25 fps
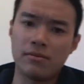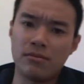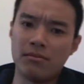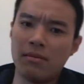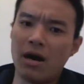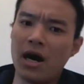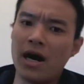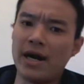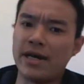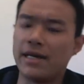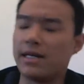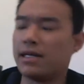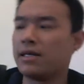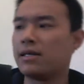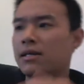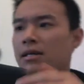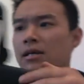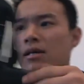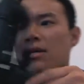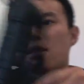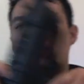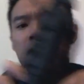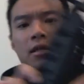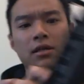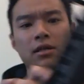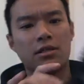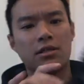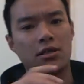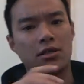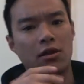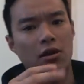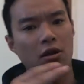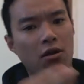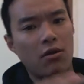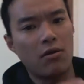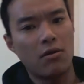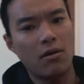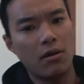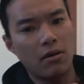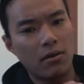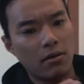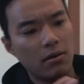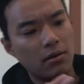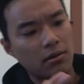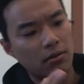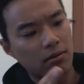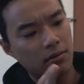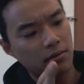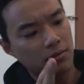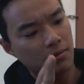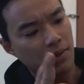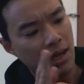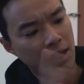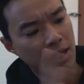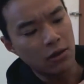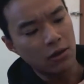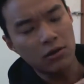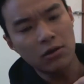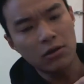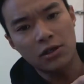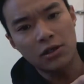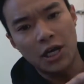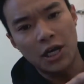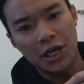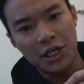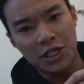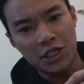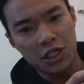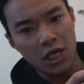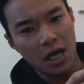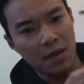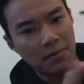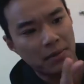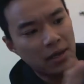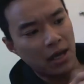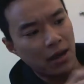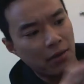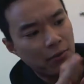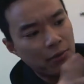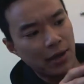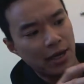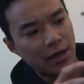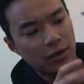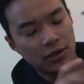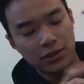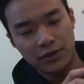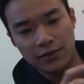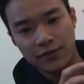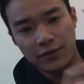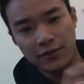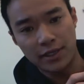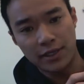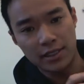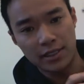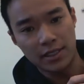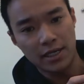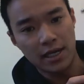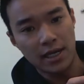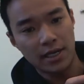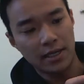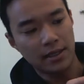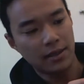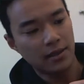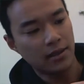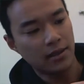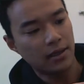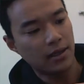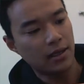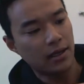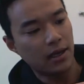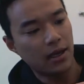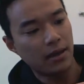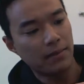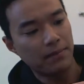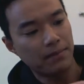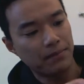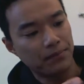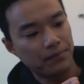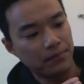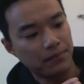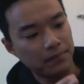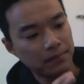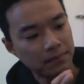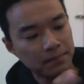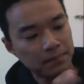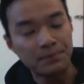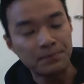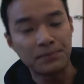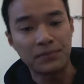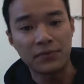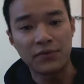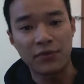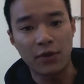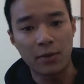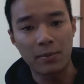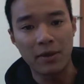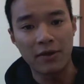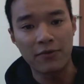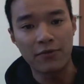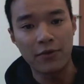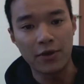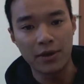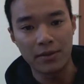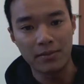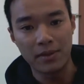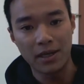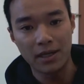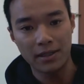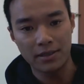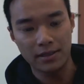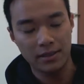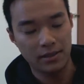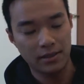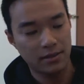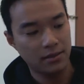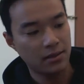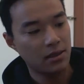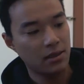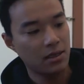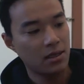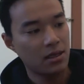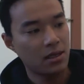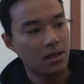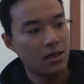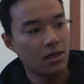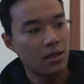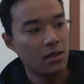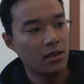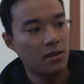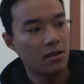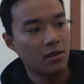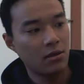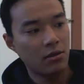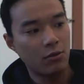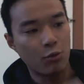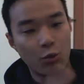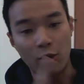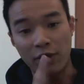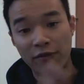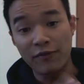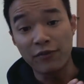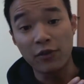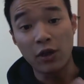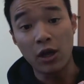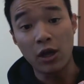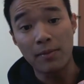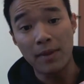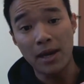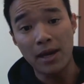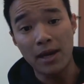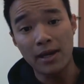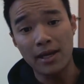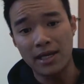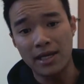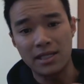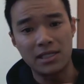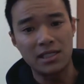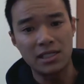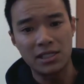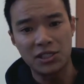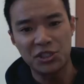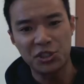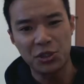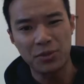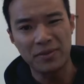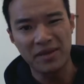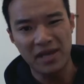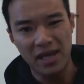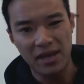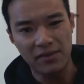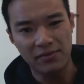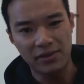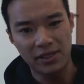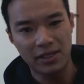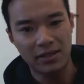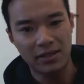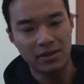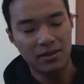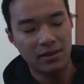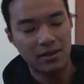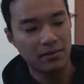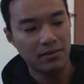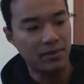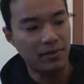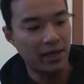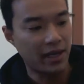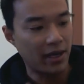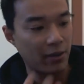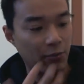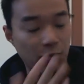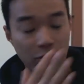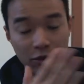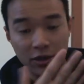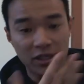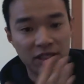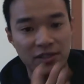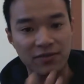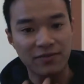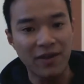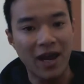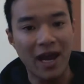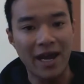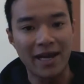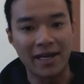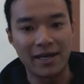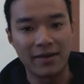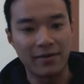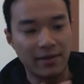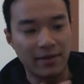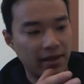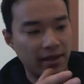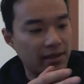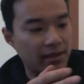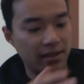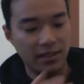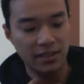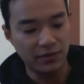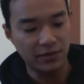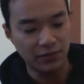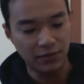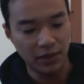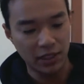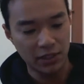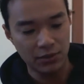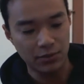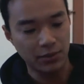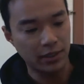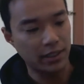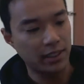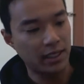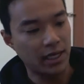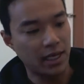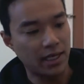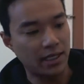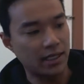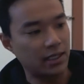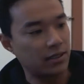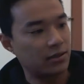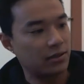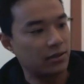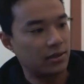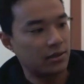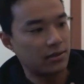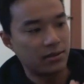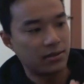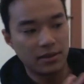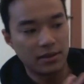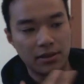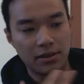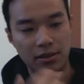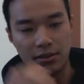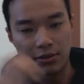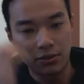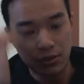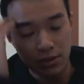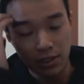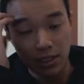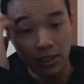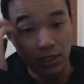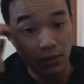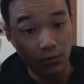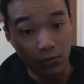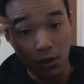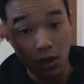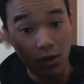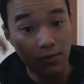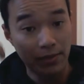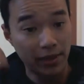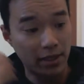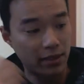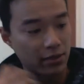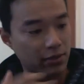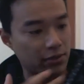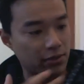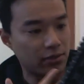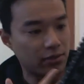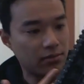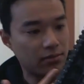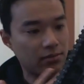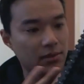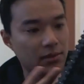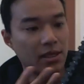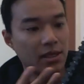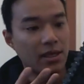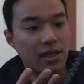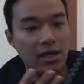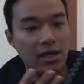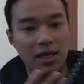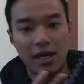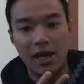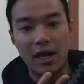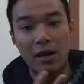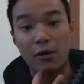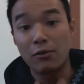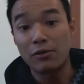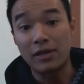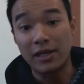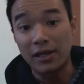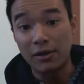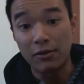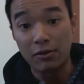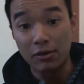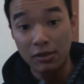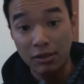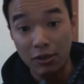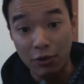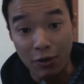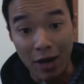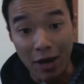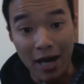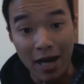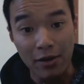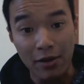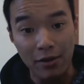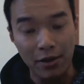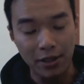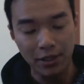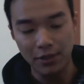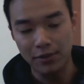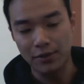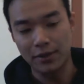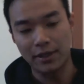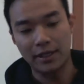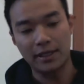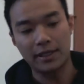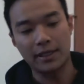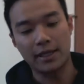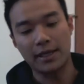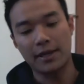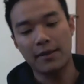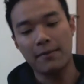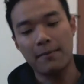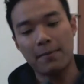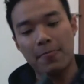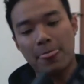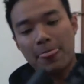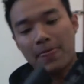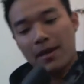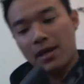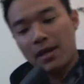mod. So my local gun shop got rails for this gun for about 40 bucks. One flaw about it is just a little bit heavy, but it works fine. It's flush with the gun. Just there's nothing wrong with it. I don't think it will crack on you or anything.